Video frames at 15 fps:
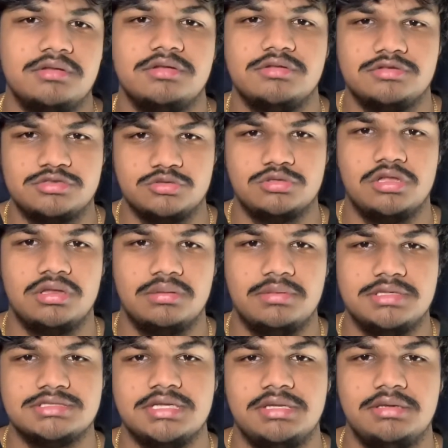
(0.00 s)
So with all that being
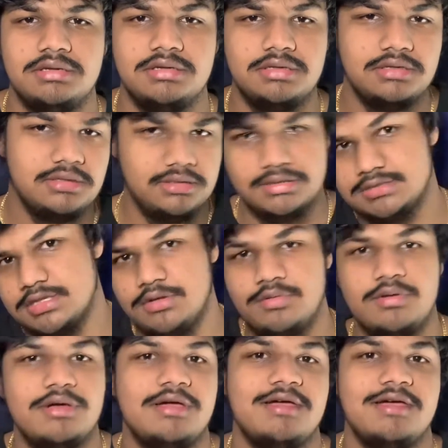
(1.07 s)
said, let's go.
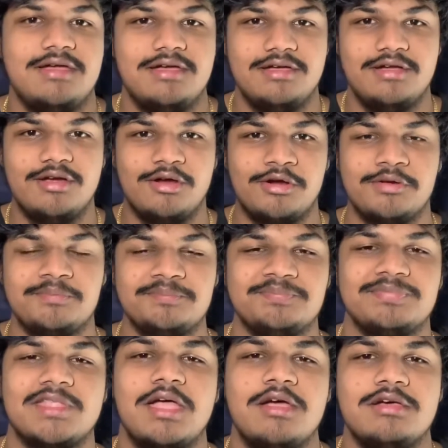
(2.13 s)
Alright,
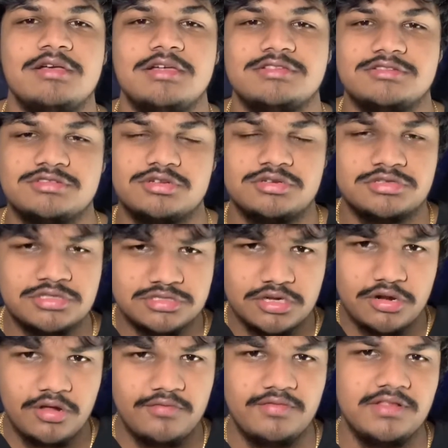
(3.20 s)
so to start
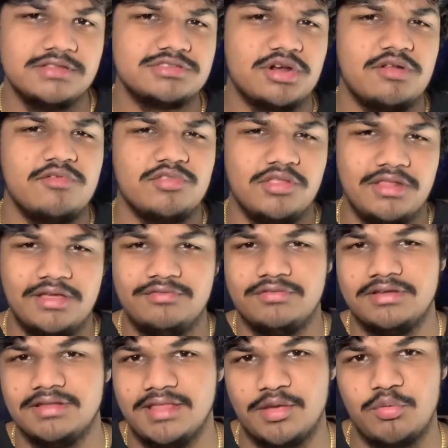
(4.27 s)
off with the left,
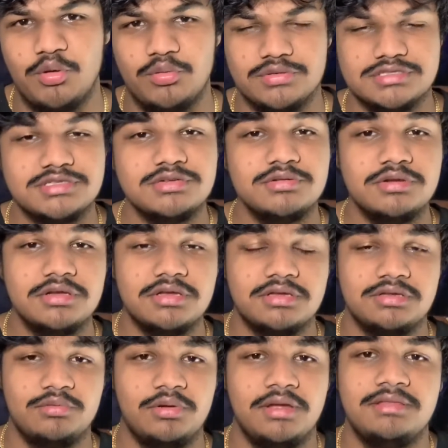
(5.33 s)
like we always do.
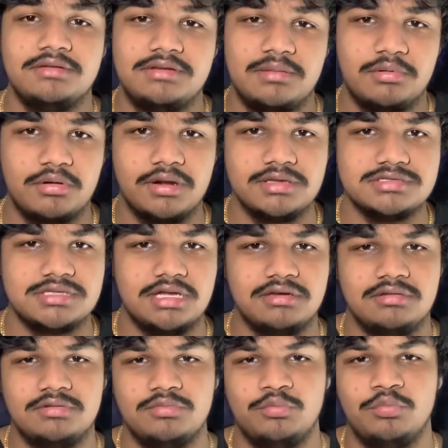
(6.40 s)
In the Democratic side,
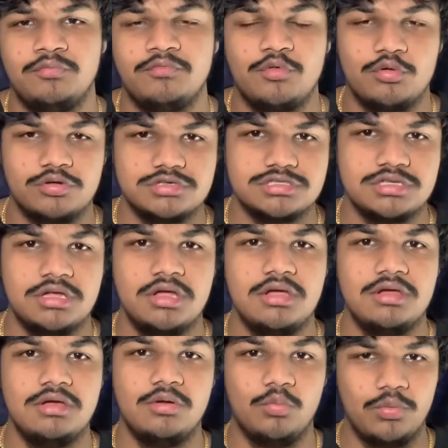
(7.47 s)
of course,
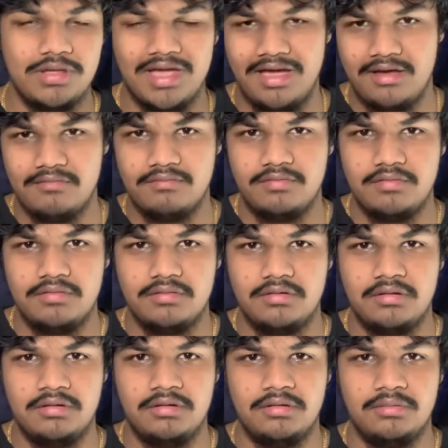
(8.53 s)
we have
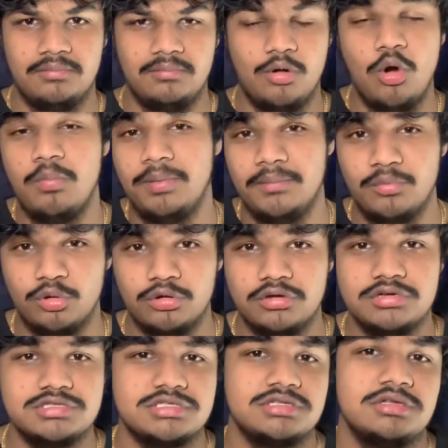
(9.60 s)
open borders.